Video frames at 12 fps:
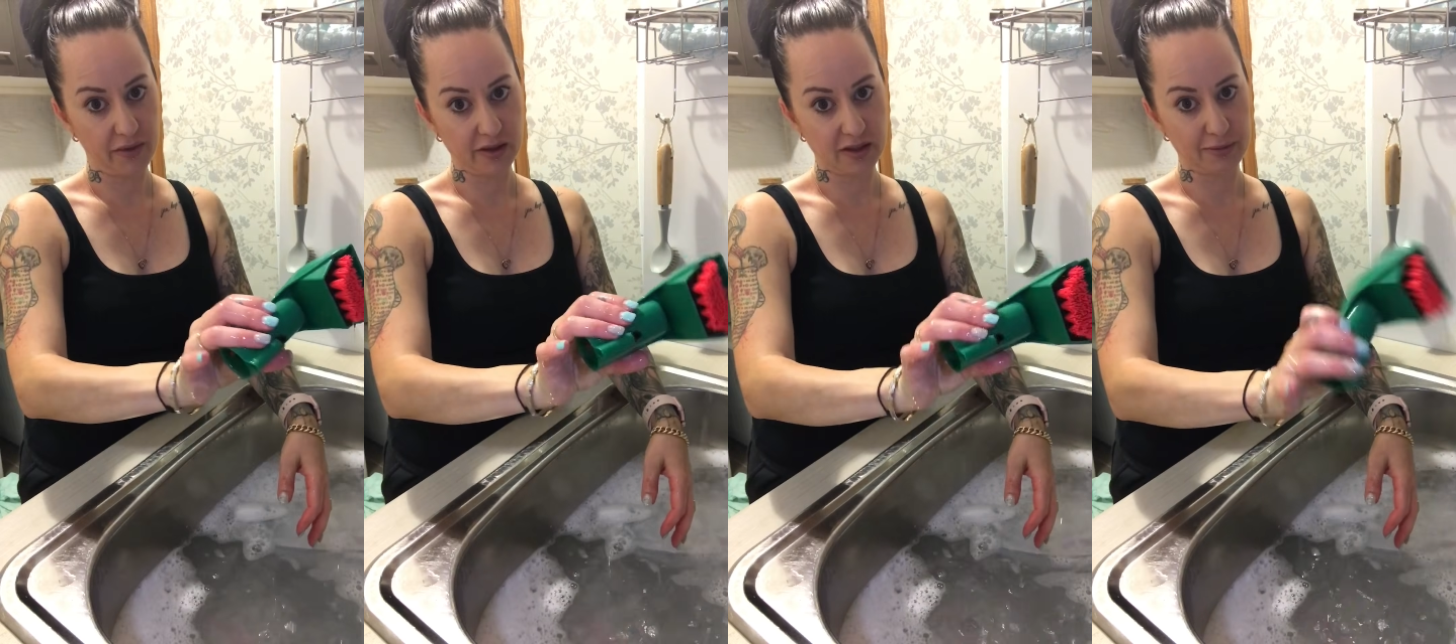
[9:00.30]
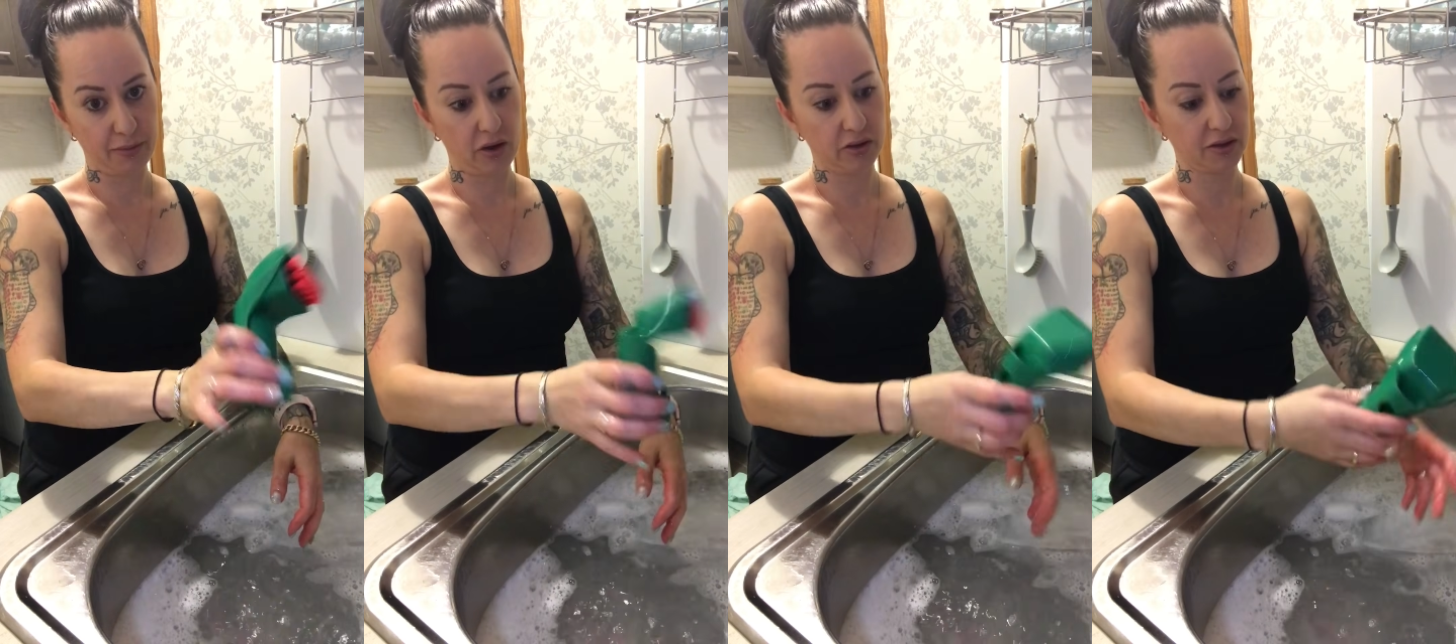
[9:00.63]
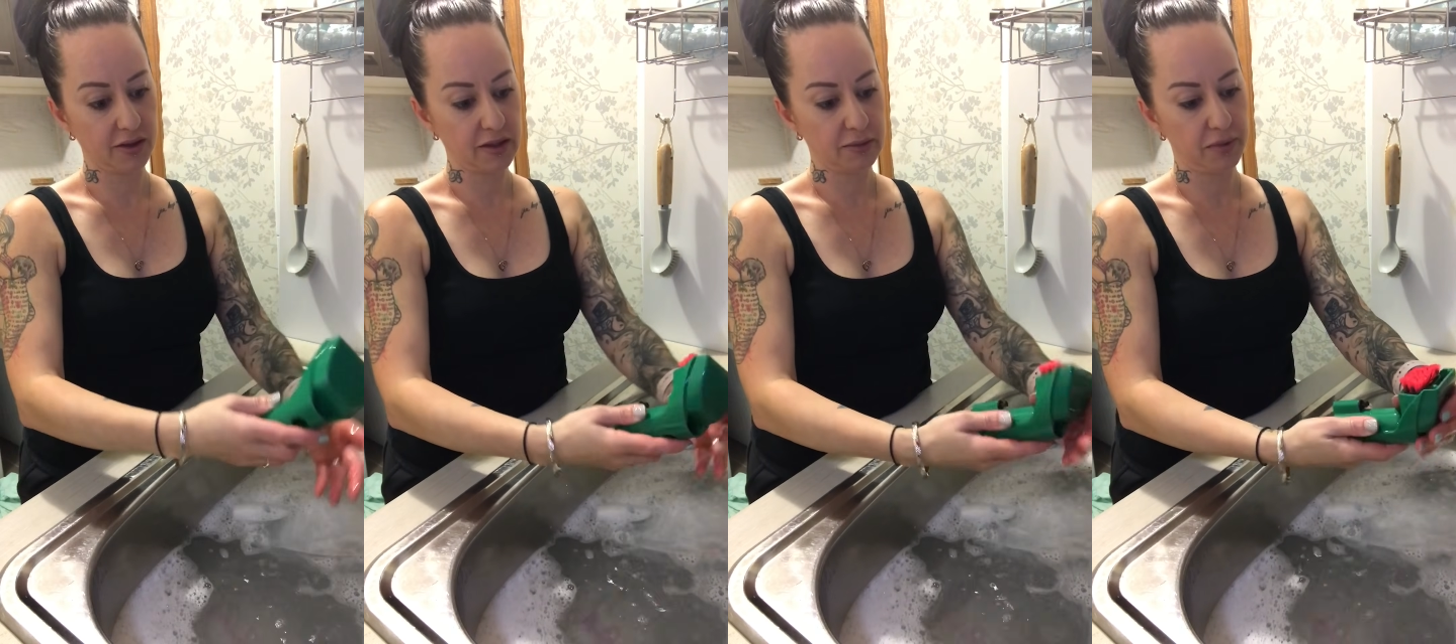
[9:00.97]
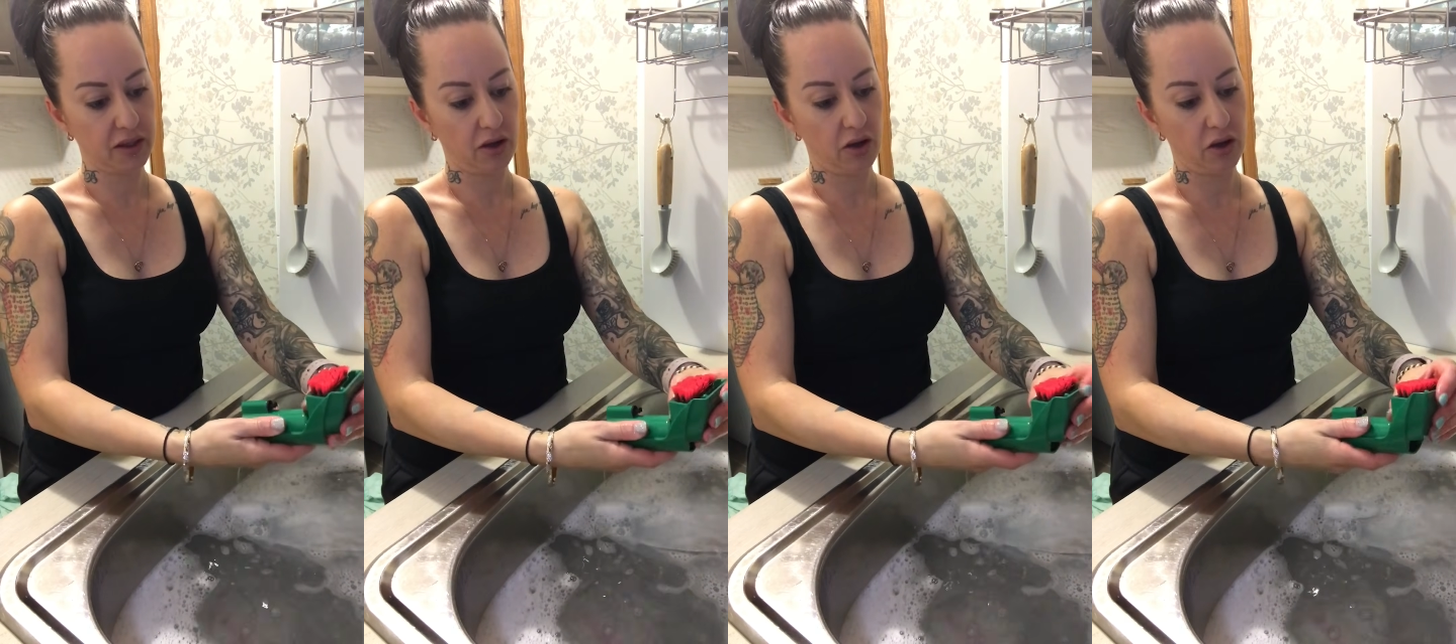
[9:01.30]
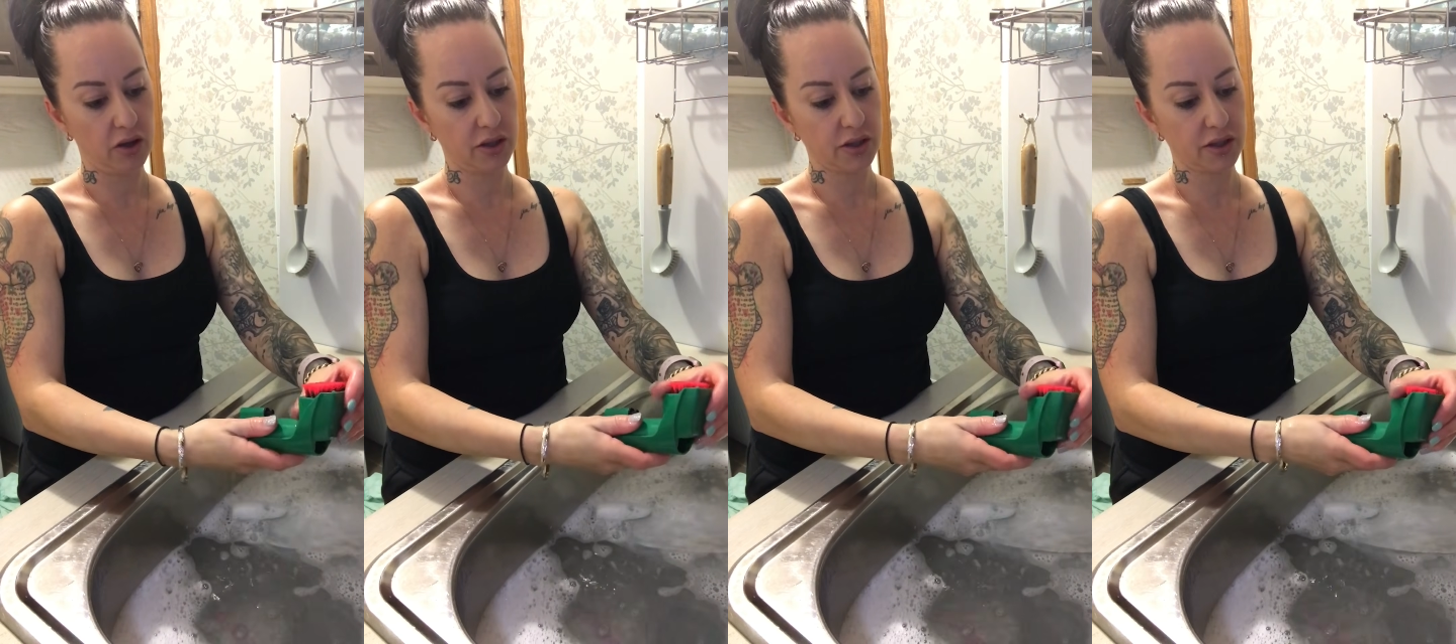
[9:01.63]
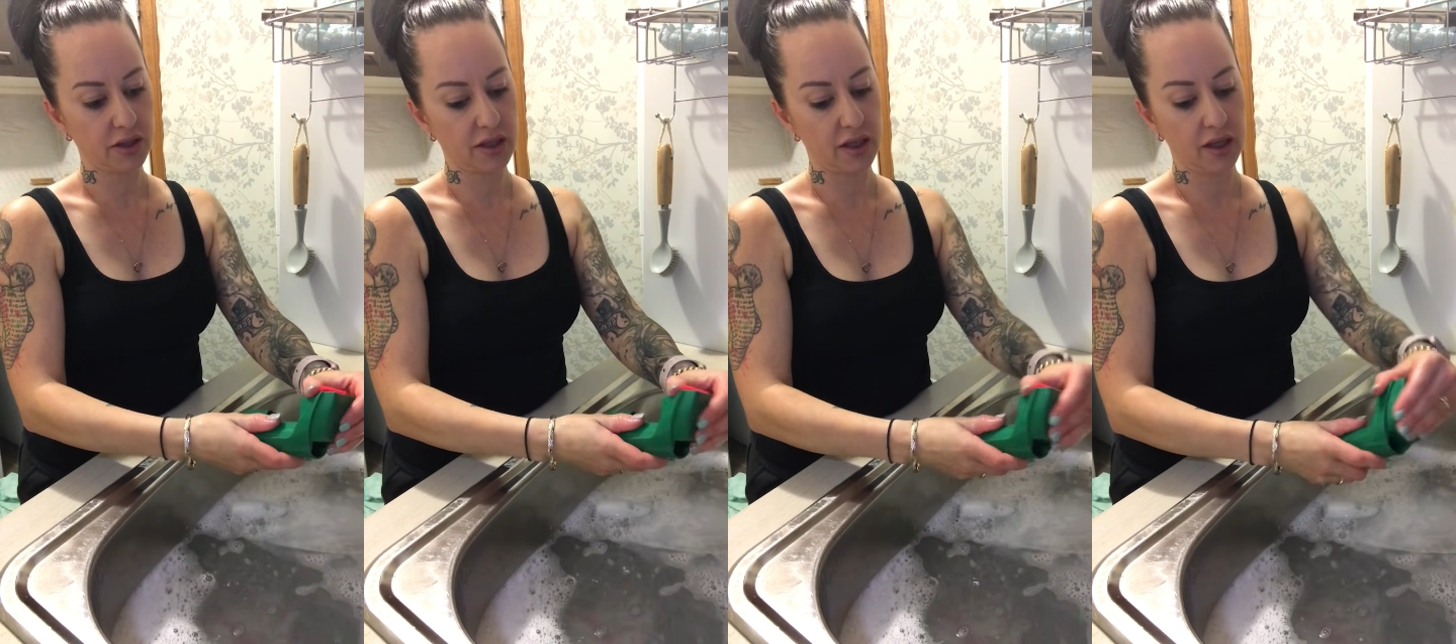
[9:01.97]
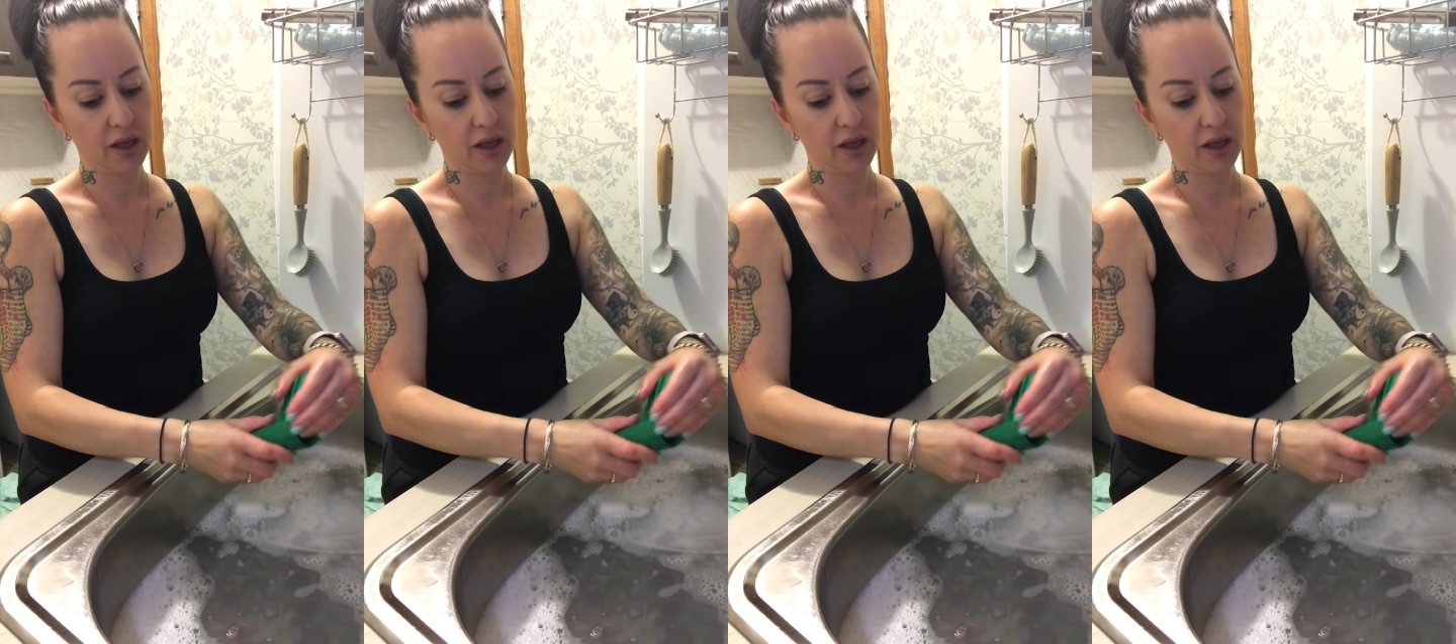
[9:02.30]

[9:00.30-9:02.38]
that's spotless because